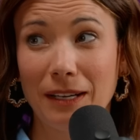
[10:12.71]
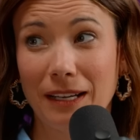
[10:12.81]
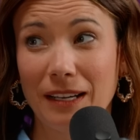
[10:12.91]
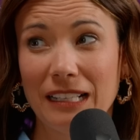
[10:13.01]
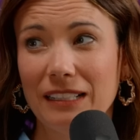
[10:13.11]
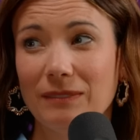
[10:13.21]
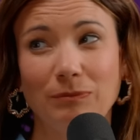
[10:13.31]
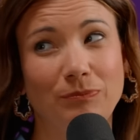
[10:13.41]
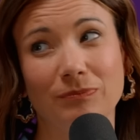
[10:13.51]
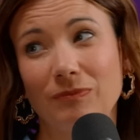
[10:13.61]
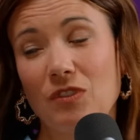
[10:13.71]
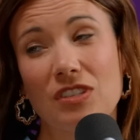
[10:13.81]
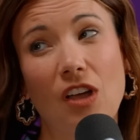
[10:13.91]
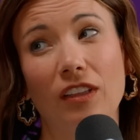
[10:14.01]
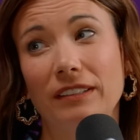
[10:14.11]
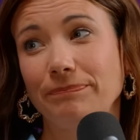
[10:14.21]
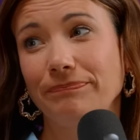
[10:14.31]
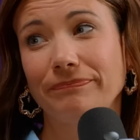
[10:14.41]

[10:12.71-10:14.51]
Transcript: You know, Whitney, Just all in.